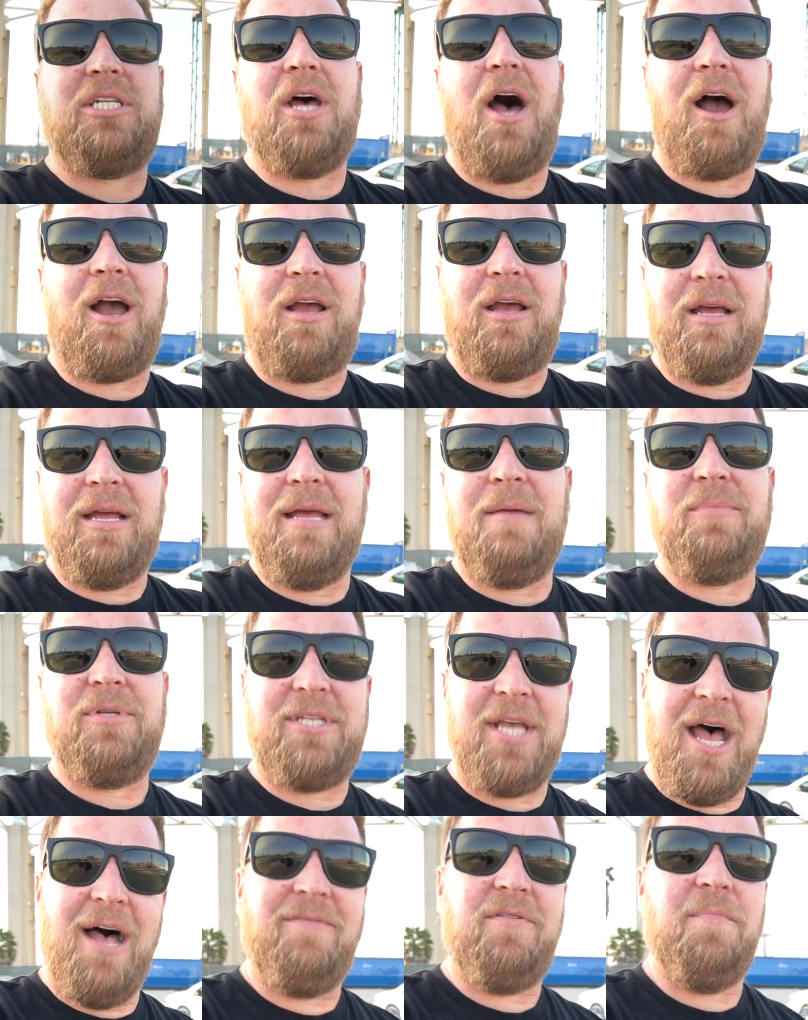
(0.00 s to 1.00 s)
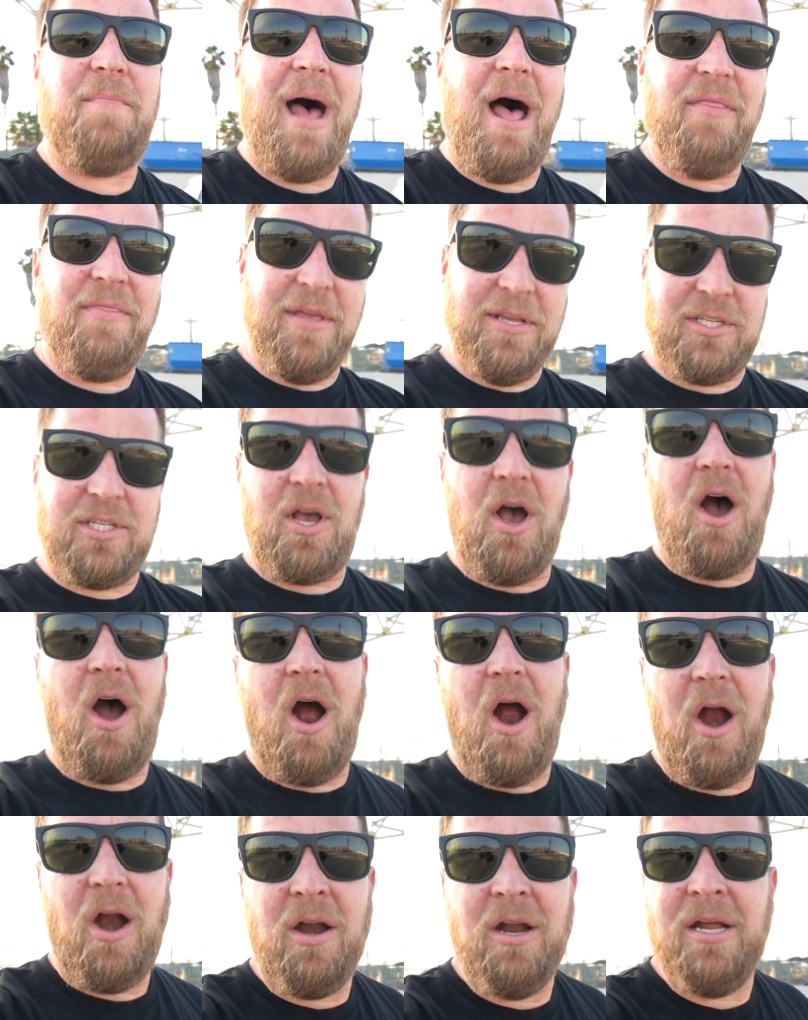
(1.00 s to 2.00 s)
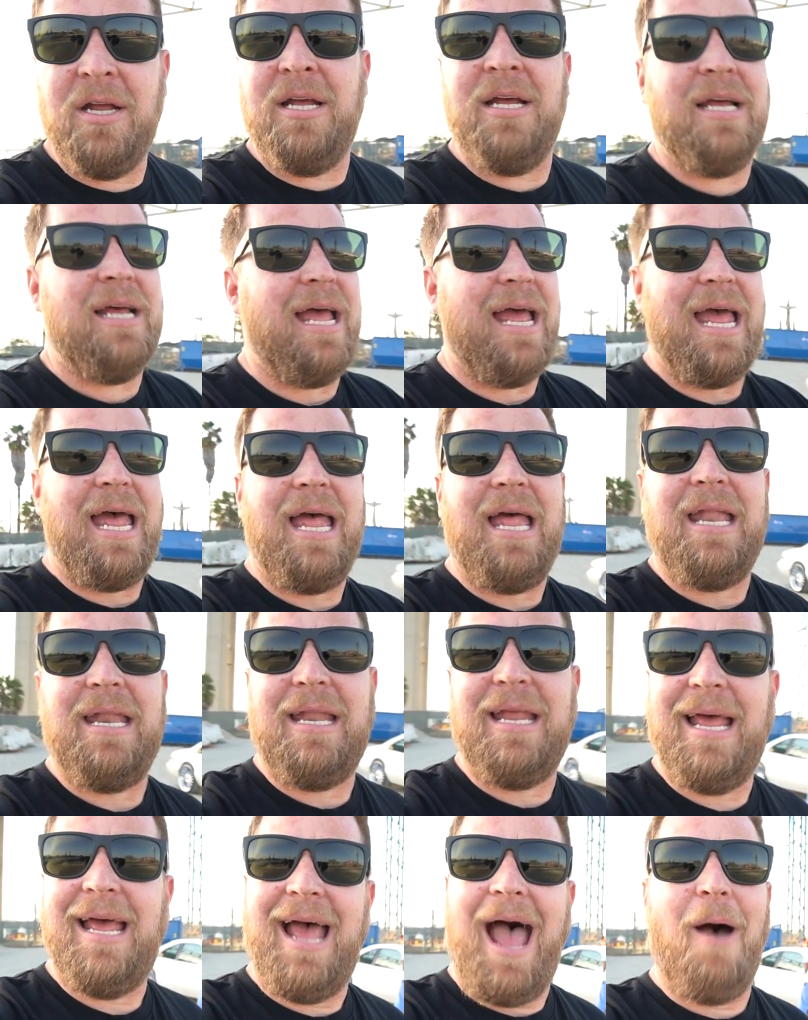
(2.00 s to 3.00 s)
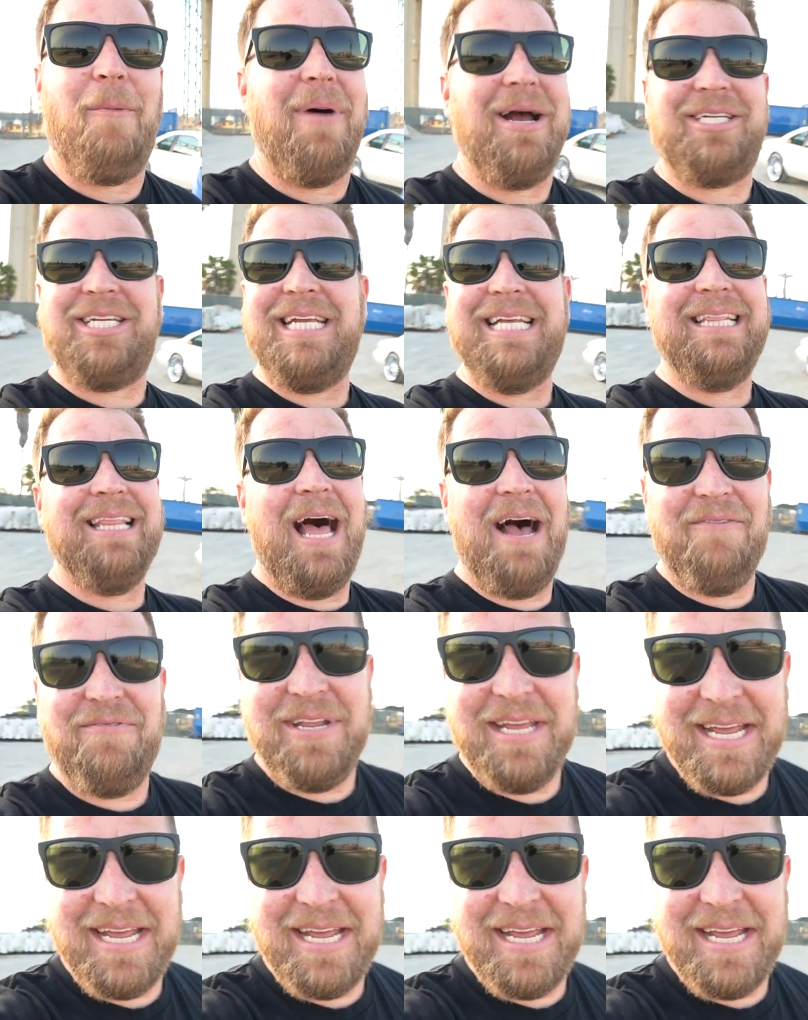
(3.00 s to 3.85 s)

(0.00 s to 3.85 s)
talk himself about this car and how much he loved